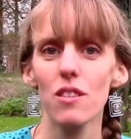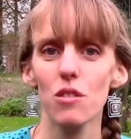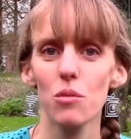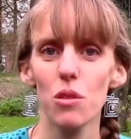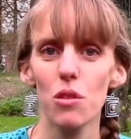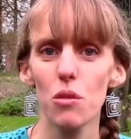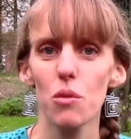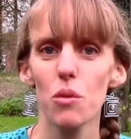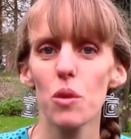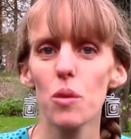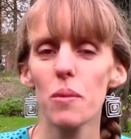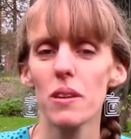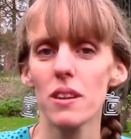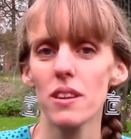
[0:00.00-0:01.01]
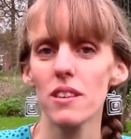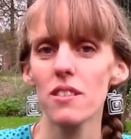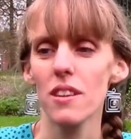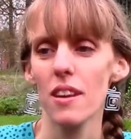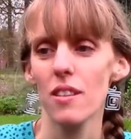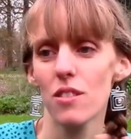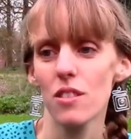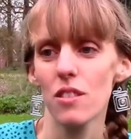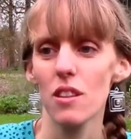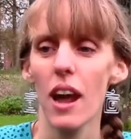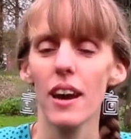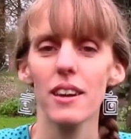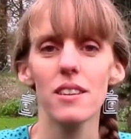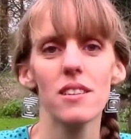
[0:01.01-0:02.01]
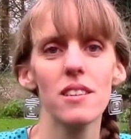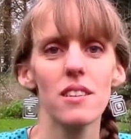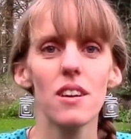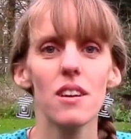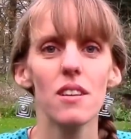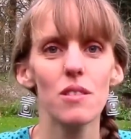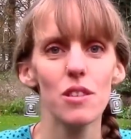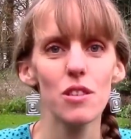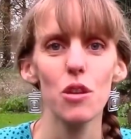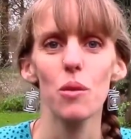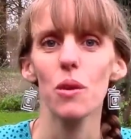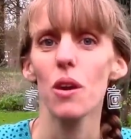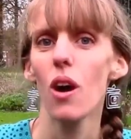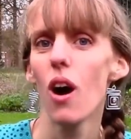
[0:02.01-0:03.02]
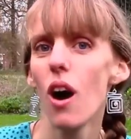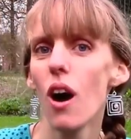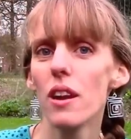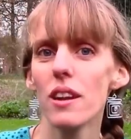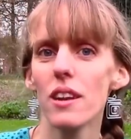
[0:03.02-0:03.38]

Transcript: with the group, and he senses like, you know, what's going on,